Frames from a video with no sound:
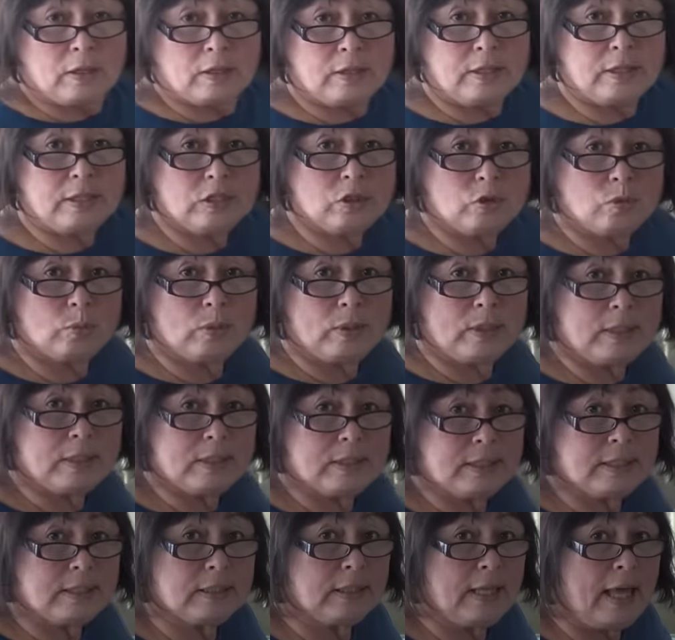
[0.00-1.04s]
This
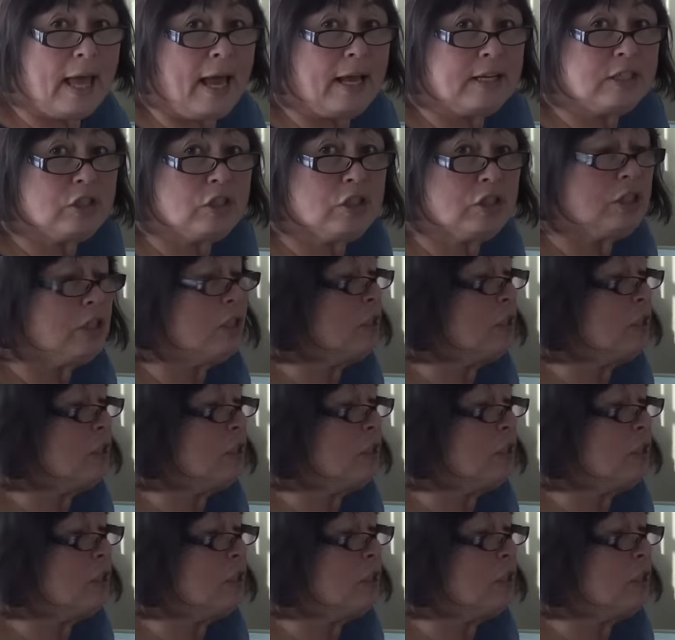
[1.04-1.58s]
was last